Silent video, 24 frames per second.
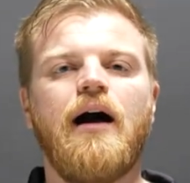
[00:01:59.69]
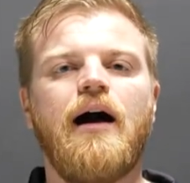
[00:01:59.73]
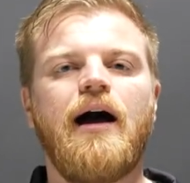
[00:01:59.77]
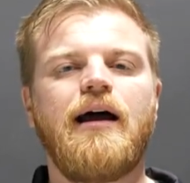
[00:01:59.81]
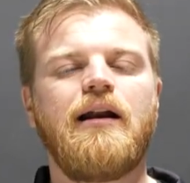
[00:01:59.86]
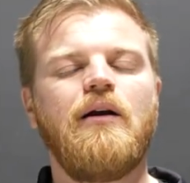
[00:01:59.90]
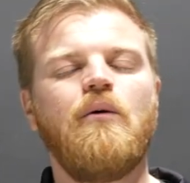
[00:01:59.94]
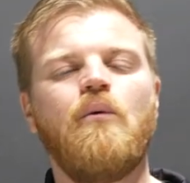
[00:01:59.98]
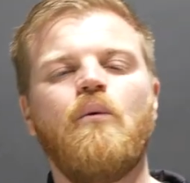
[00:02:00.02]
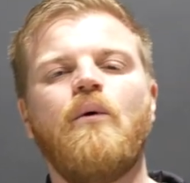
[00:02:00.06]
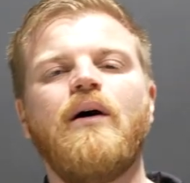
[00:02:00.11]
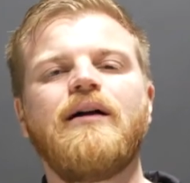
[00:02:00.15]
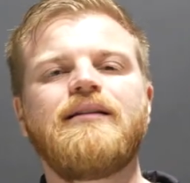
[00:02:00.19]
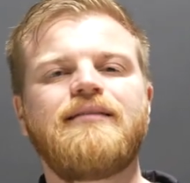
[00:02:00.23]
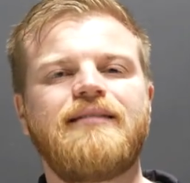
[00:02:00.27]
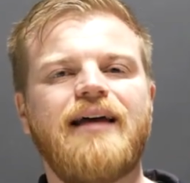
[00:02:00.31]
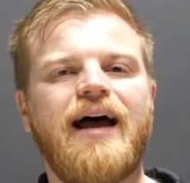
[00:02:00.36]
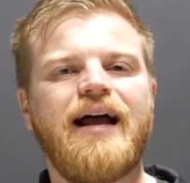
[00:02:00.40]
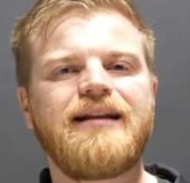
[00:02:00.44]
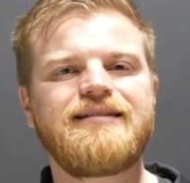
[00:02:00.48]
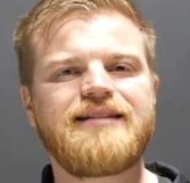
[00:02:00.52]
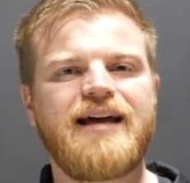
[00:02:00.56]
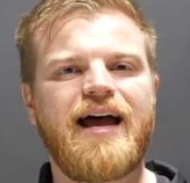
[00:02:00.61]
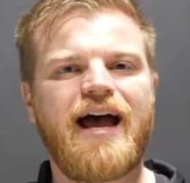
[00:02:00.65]
I don't want
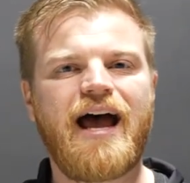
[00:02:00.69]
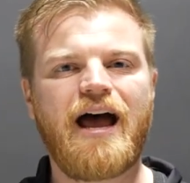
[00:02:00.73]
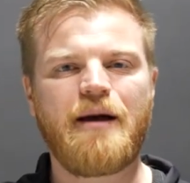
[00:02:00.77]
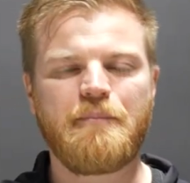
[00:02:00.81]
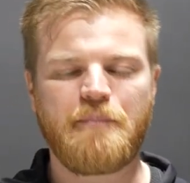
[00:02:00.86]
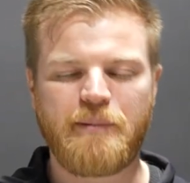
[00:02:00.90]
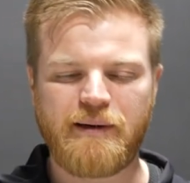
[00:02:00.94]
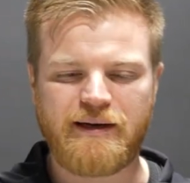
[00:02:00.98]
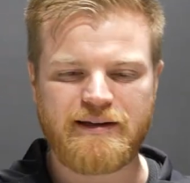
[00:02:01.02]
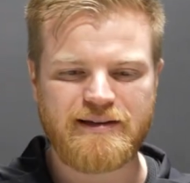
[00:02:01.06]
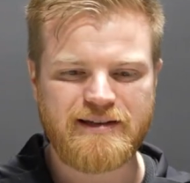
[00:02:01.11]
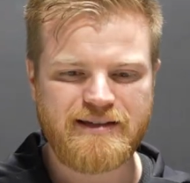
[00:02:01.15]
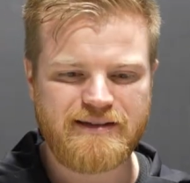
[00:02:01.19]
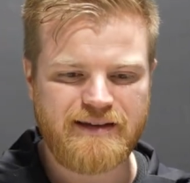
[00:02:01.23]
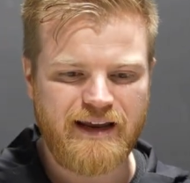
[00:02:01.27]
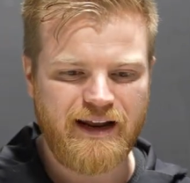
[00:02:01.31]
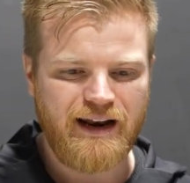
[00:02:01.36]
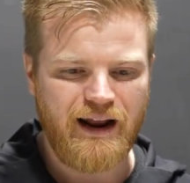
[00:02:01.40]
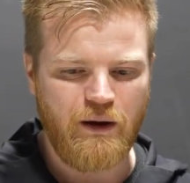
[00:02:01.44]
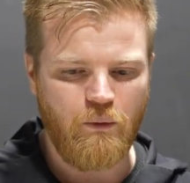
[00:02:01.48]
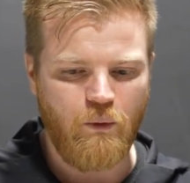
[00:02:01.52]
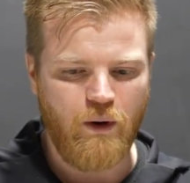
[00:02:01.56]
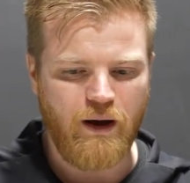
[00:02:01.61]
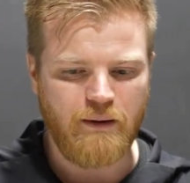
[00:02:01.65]
that to happen.
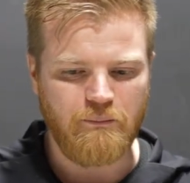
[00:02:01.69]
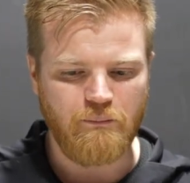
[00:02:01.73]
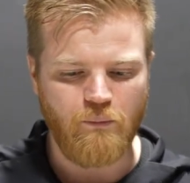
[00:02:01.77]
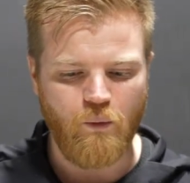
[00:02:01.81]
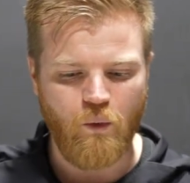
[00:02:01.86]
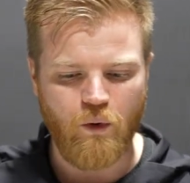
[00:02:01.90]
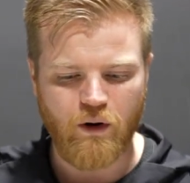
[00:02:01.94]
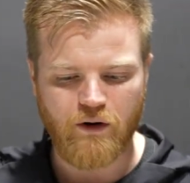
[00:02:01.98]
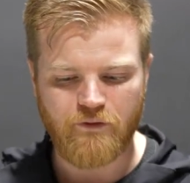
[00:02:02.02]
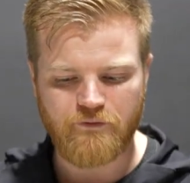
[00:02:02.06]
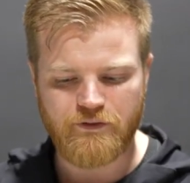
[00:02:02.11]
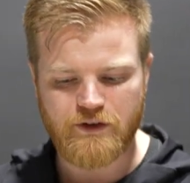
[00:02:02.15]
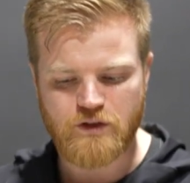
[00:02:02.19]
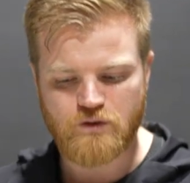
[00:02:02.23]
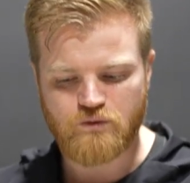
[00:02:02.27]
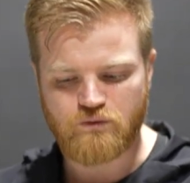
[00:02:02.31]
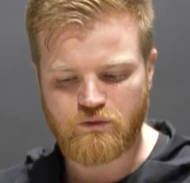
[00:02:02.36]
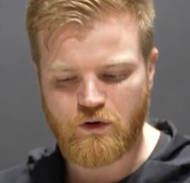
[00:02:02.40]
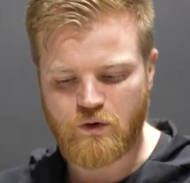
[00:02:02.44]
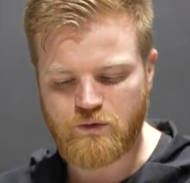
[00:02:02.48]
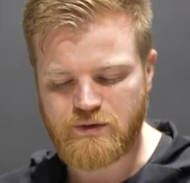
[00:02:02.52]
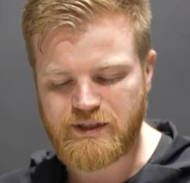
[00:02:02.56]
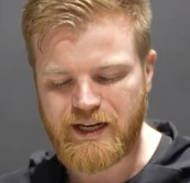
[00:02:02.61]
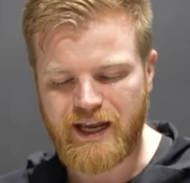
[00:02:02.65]
Instead, I want more of this
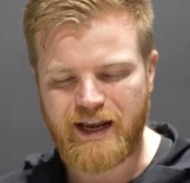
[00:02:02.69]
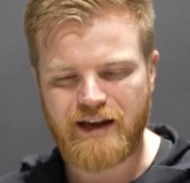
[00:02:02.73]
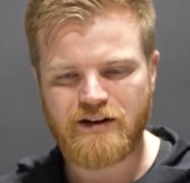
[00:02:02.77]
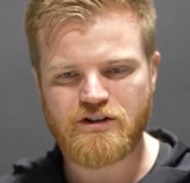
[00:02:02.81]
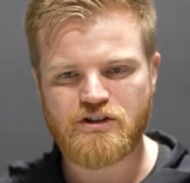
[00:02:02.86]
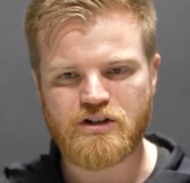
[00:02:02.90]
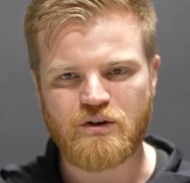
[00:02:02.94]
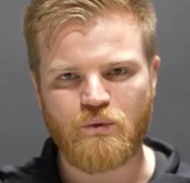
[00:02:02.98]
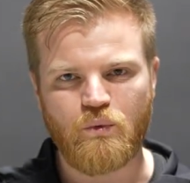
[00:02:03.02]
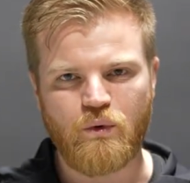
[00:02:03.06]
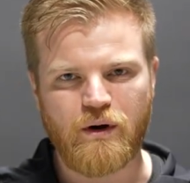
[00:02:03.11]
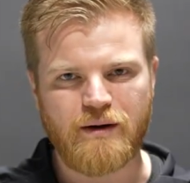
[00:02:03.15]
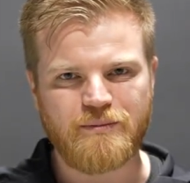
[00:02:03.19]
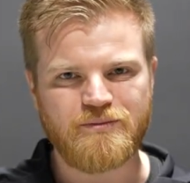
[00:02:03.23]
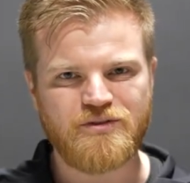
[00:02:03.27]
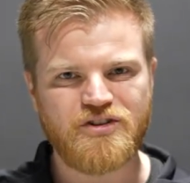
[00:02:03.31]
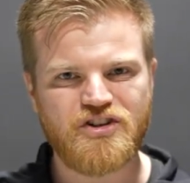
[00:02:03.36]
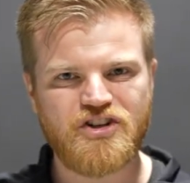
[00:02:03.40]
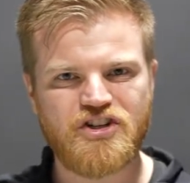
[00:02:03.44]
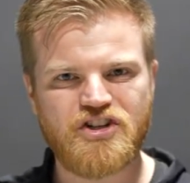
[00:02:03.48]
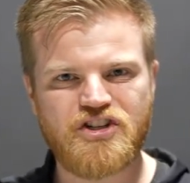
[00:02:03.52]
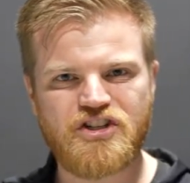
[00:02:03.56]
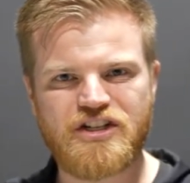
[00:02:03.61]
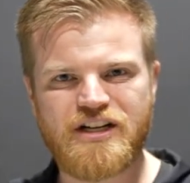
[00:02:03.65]
rotation where I'm
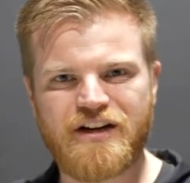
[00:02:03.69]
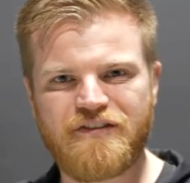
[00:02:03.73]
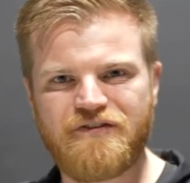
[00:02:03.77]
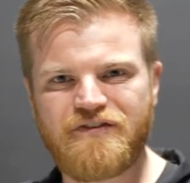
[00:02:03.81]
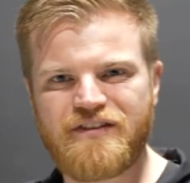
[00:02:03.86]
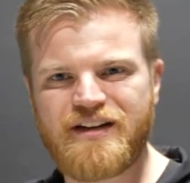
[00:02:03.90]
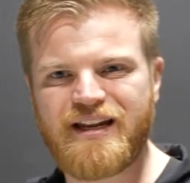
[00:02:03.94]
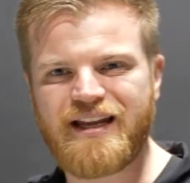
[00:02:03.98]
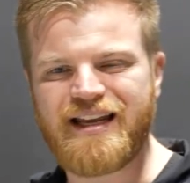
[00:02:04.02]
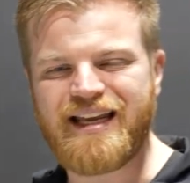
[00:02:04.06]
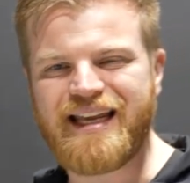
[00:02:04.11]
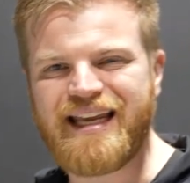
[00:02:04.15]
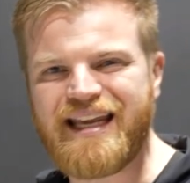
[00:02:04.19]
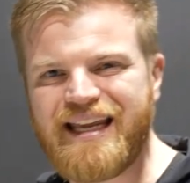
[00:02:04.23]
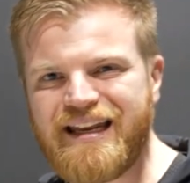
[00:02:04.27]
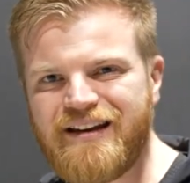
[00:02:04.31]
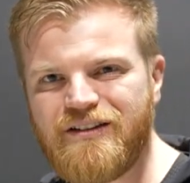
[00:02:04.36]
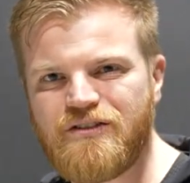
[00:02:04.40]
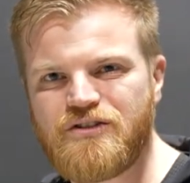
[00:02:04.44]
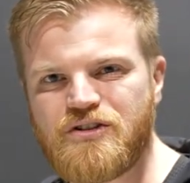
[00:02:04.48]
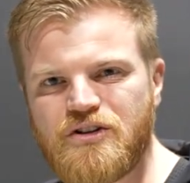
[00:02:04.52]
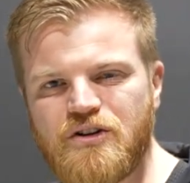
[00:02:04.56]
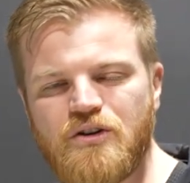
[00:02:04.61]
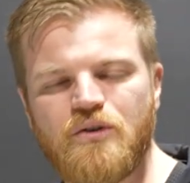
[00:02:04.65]
shifting
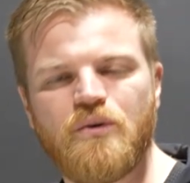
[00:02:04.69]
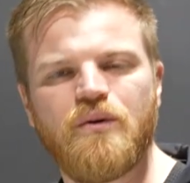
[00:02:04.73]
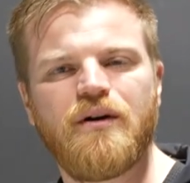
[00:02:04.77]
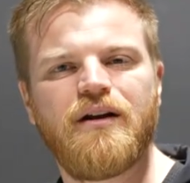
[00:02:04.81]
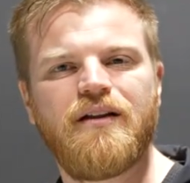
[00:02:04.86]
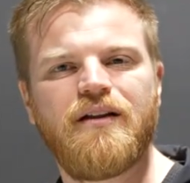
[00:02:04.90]
into